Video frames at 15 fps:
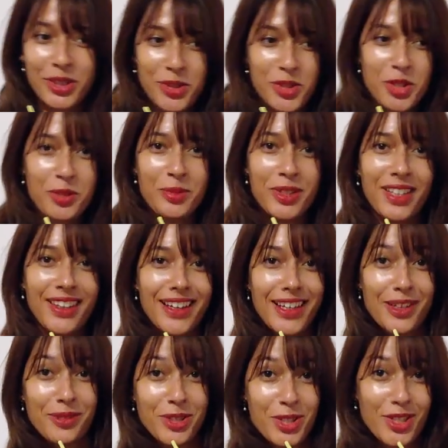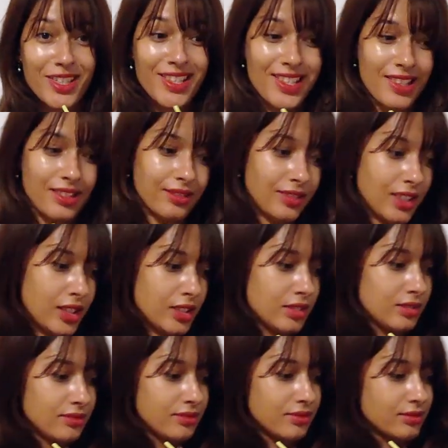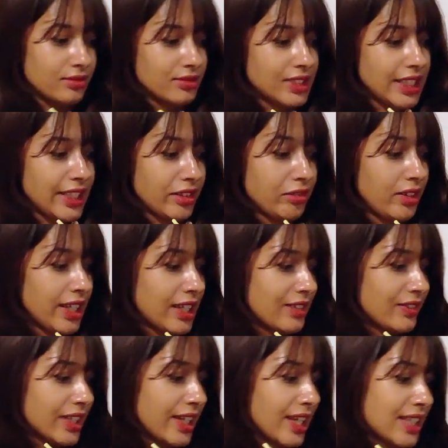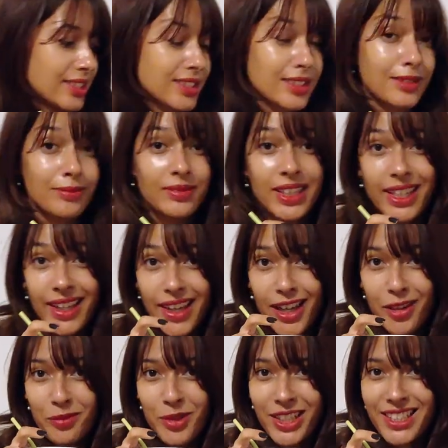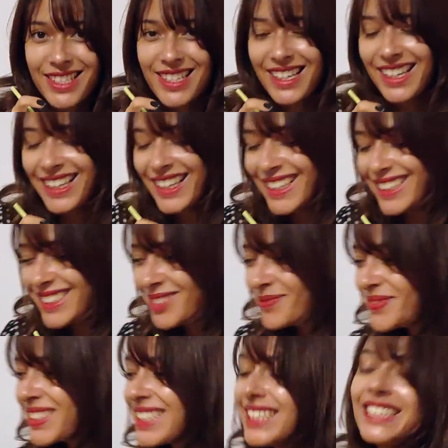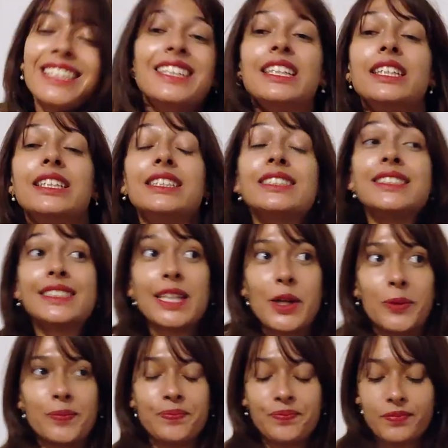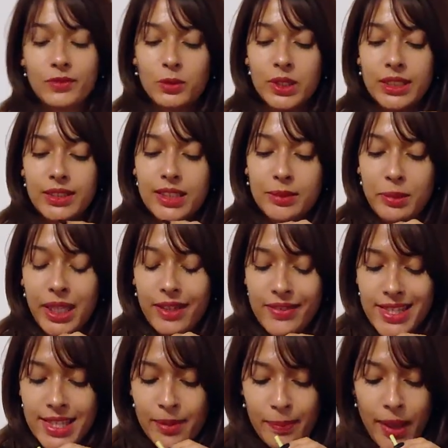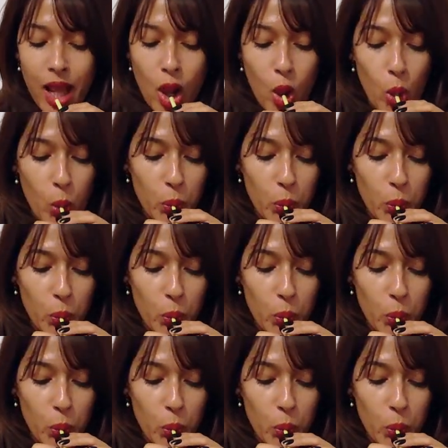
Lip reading: YouTuber line, which is, oh, there we have a guest. My camera died. So, wait, let me have a sip.